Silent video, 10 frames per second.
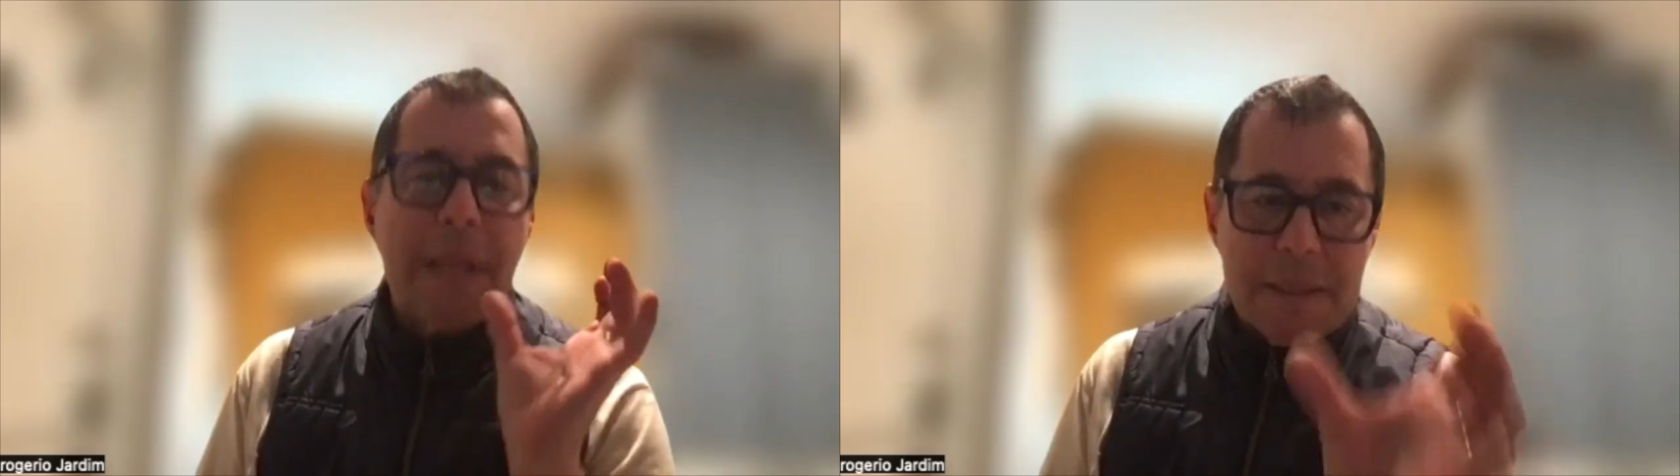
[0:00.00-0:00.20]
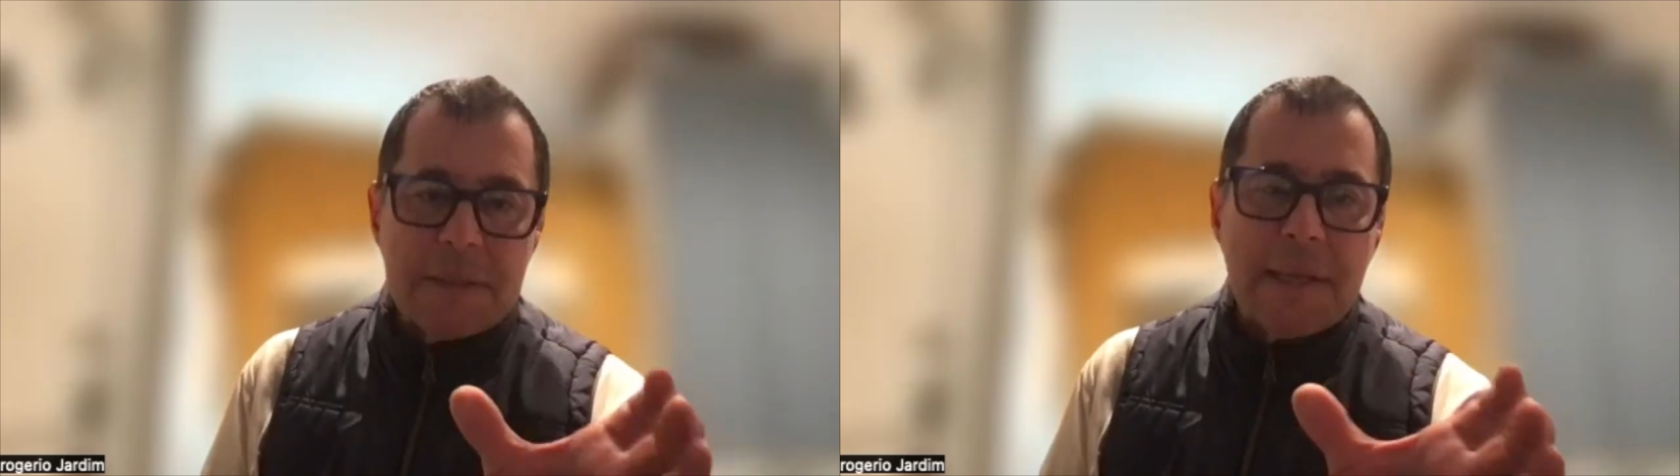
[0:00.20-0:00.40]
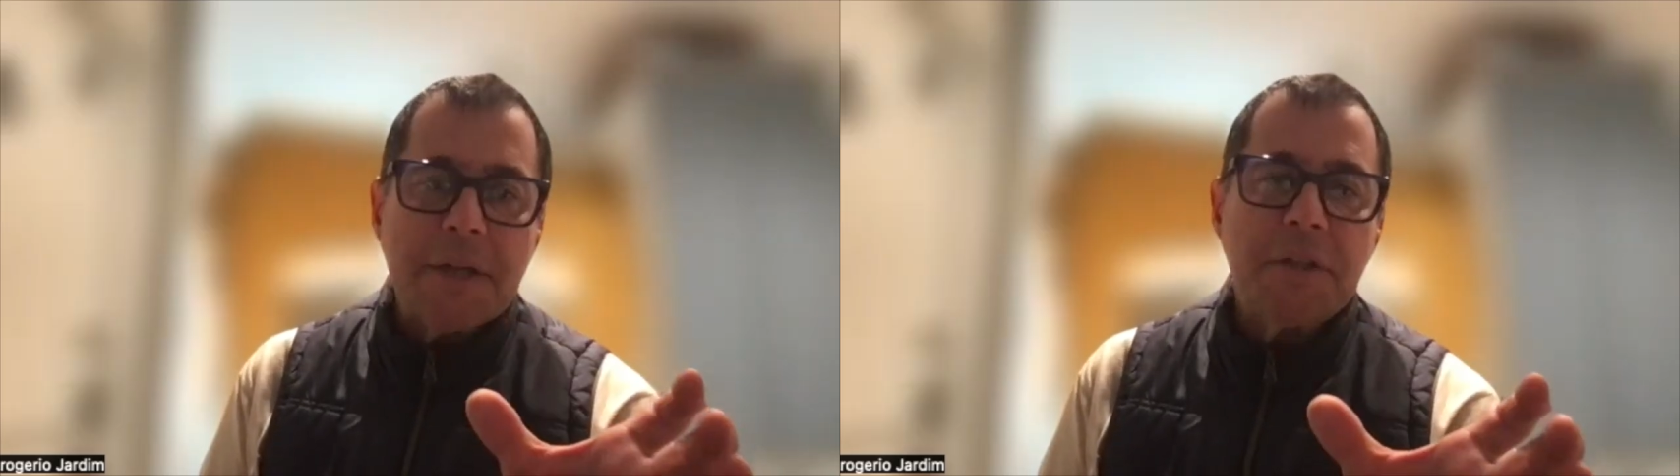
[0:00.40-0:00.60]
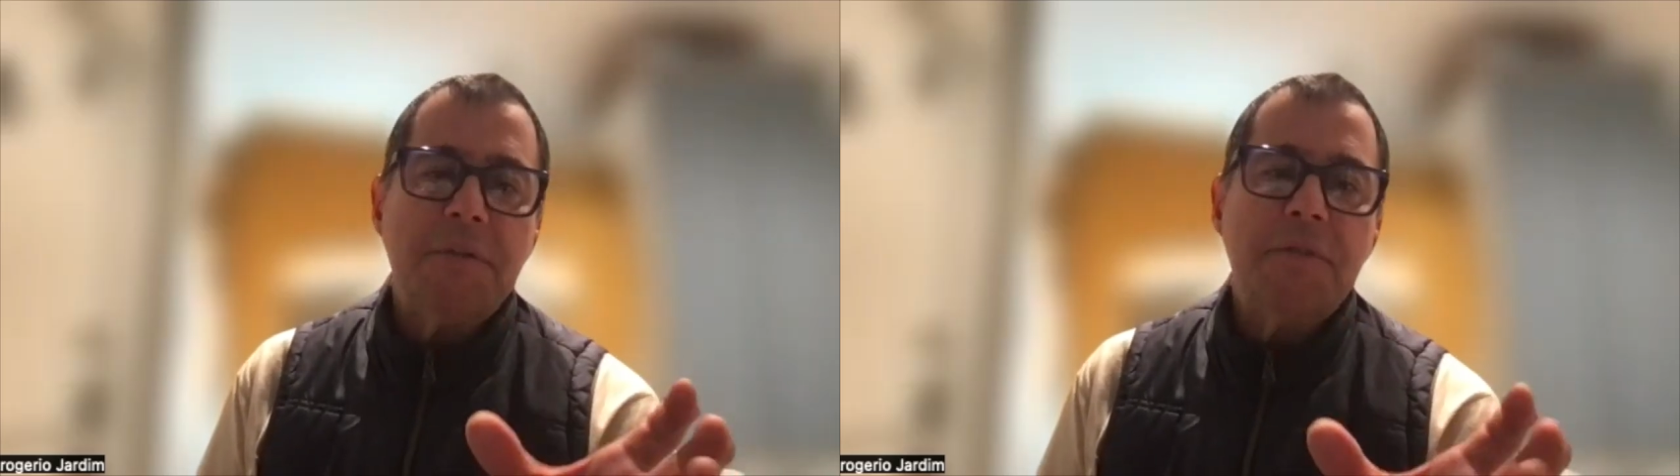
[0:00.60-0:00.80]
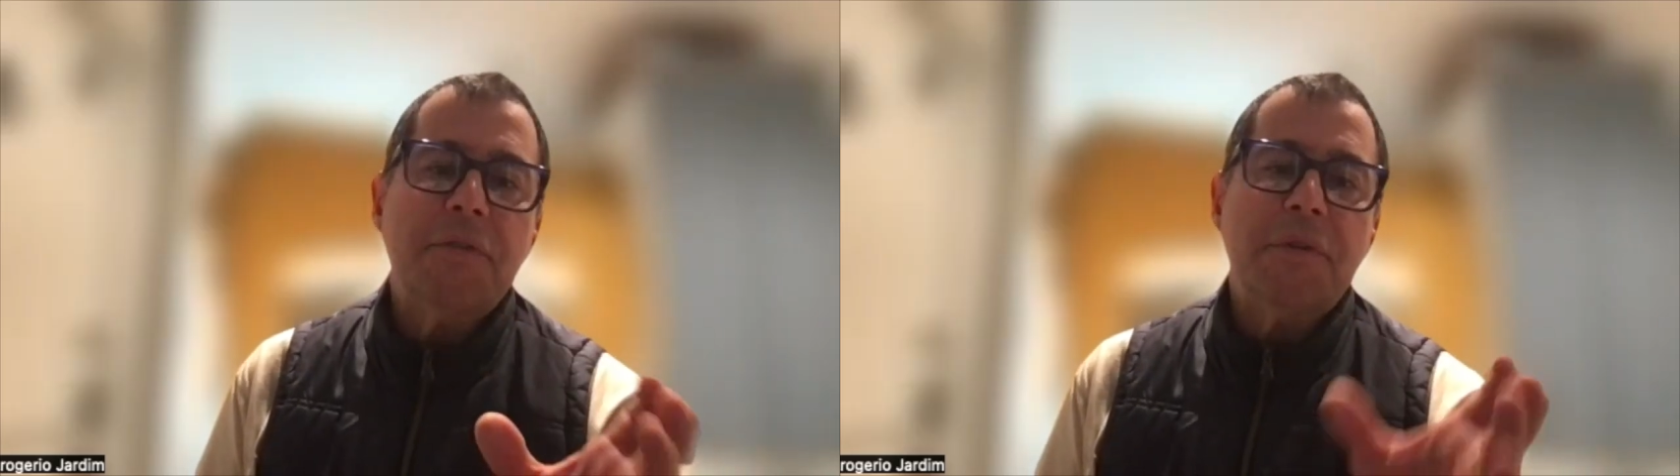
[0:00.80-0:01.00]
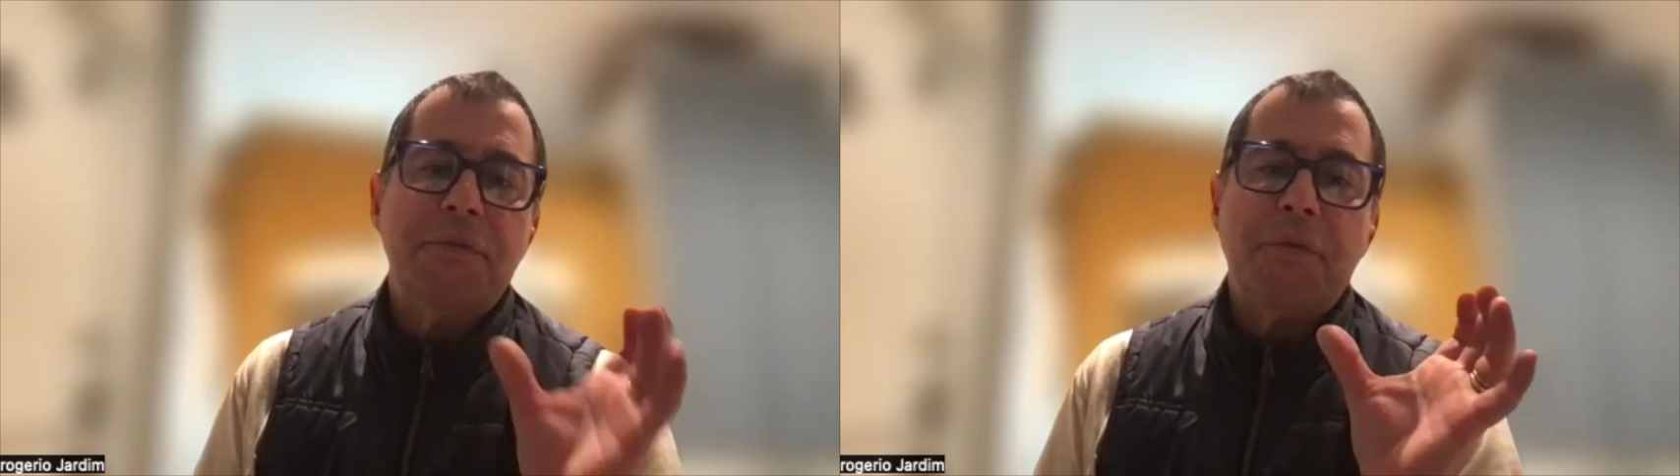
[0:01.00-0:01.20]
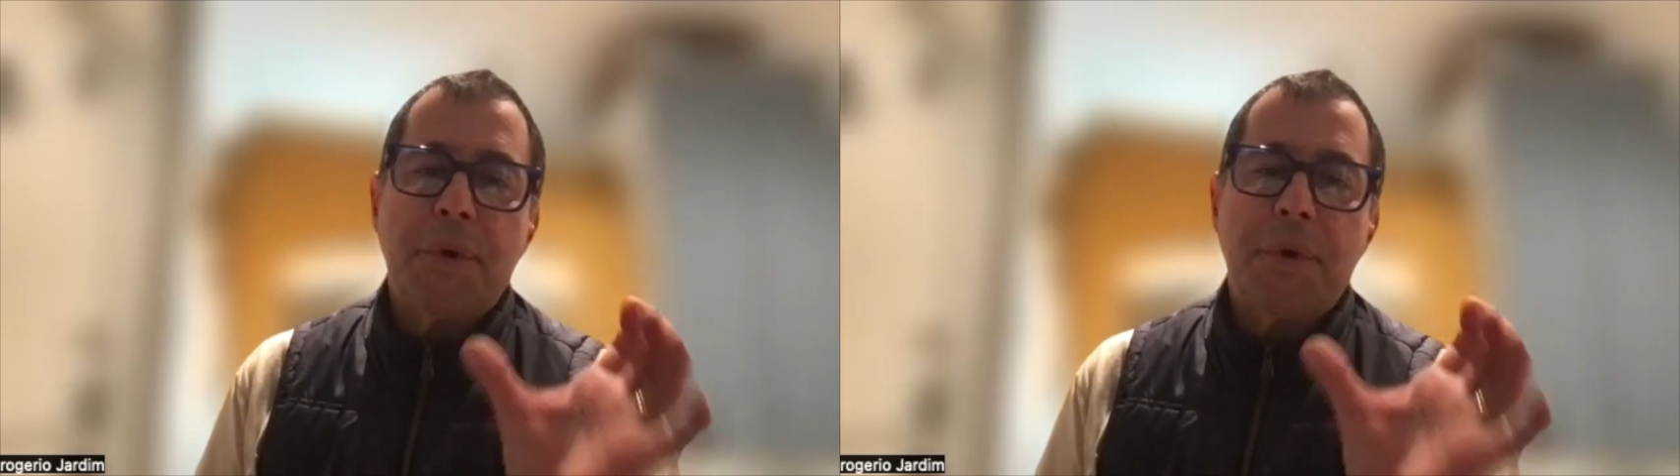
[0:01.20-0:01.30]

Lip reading: that section for the